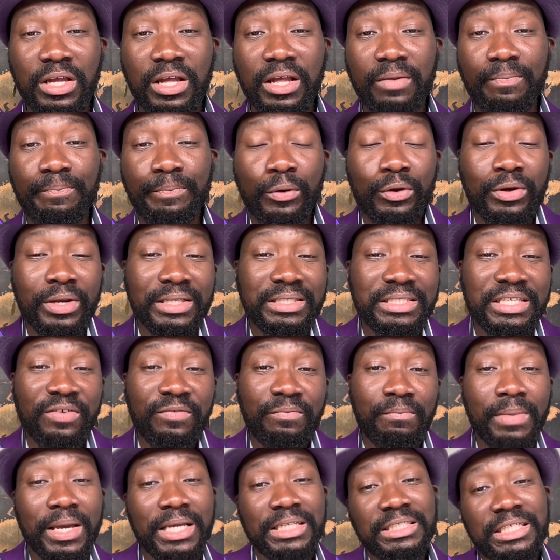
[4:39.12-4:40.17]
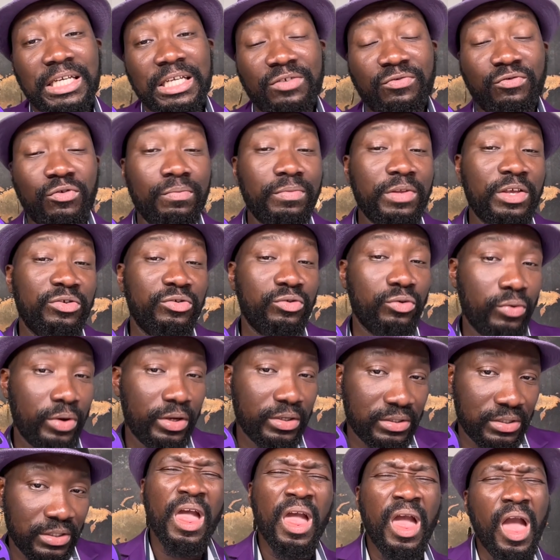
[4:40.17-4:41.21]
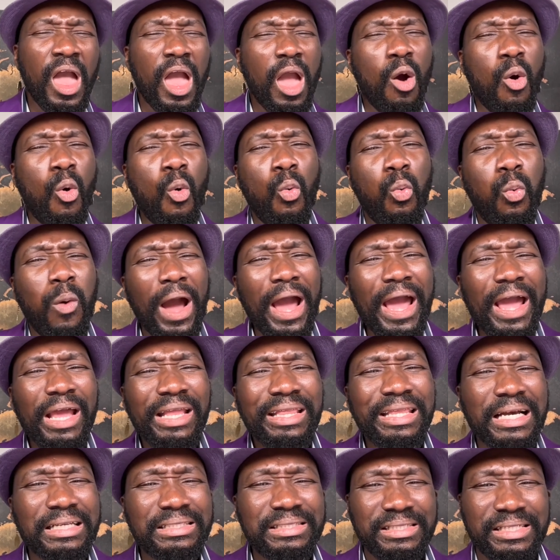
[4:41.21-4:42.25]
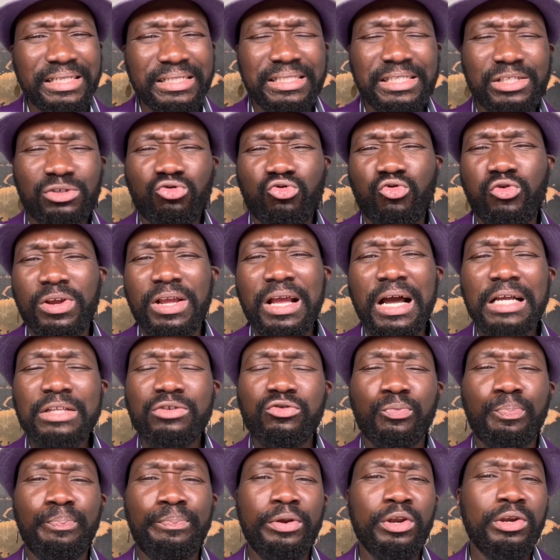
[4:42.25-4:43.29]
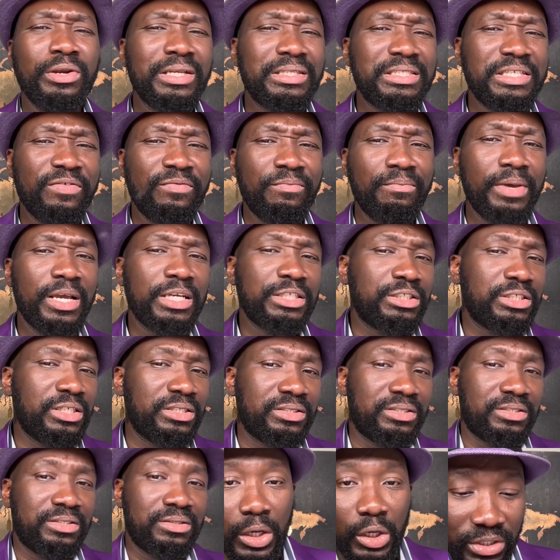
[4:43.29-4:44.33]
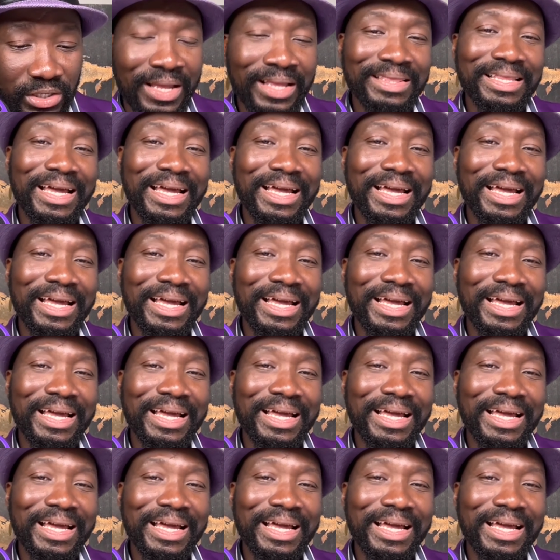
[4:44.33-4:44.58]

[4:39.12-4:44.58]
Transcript: punitive measures from the US. And why does it trigger punitive measures?